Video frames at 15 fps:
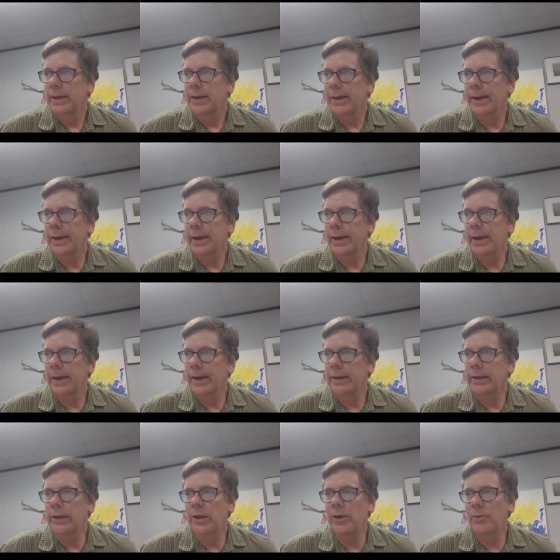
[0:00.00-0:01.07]
uh,
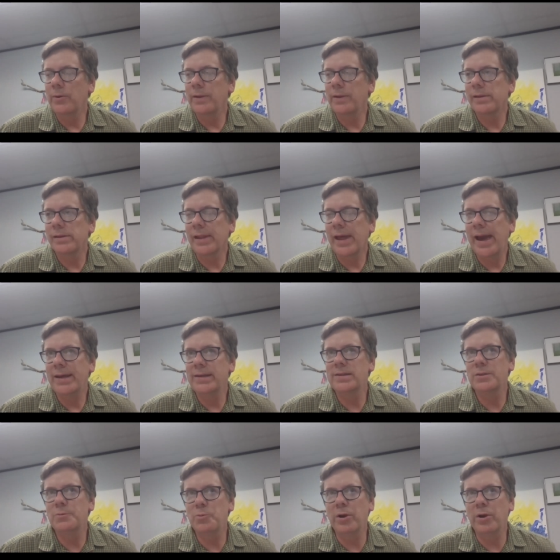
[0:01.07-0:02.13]
you know, last
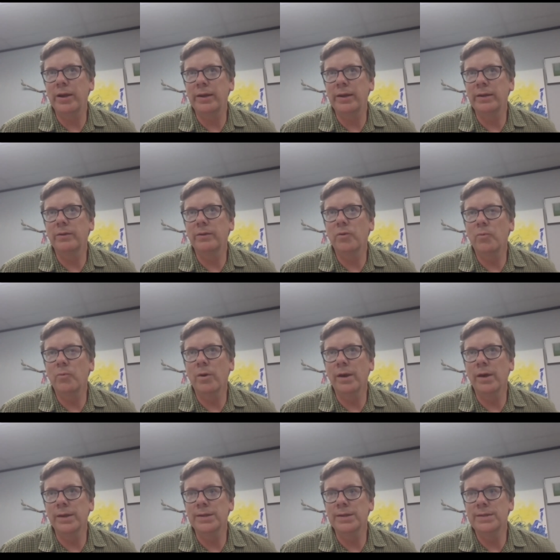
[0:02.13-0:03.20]
spring
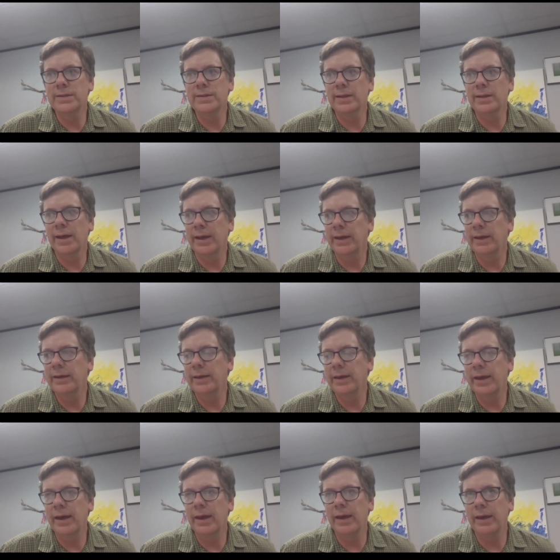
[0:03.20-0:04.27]
was like
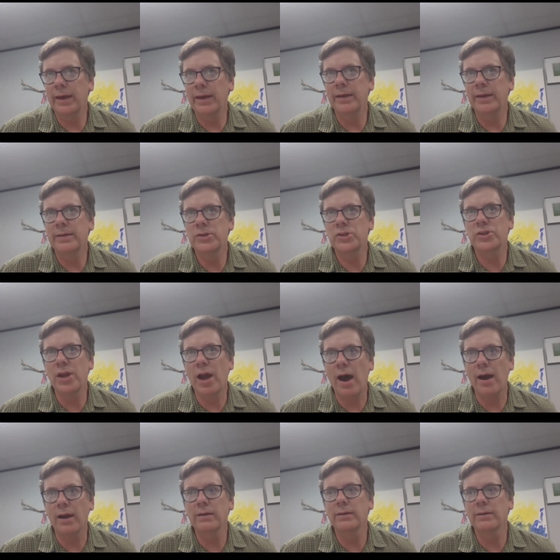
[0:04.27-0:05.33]
a
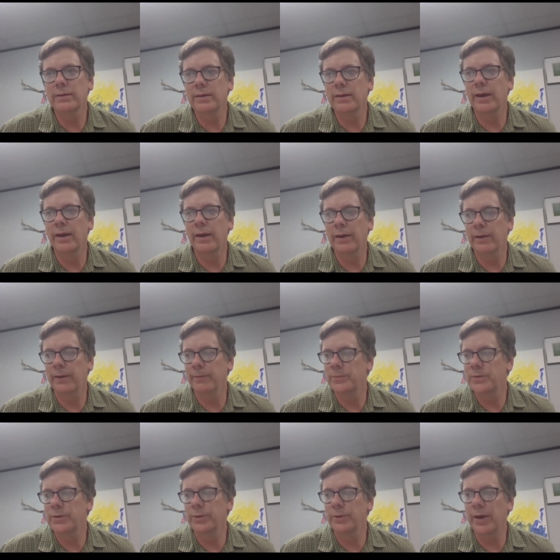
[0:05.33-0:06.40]
shock um,
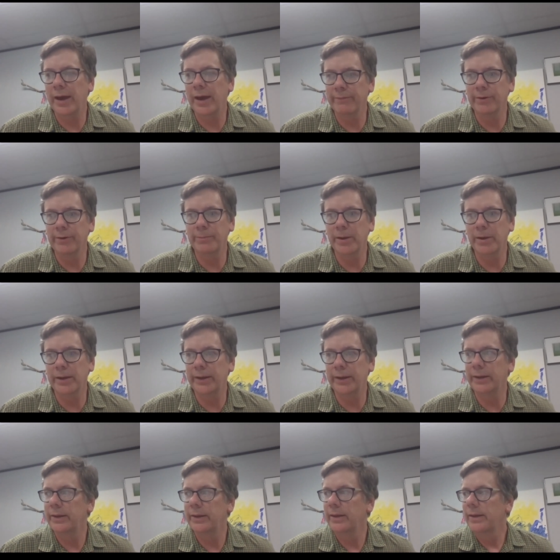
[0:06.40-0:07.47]
to everybody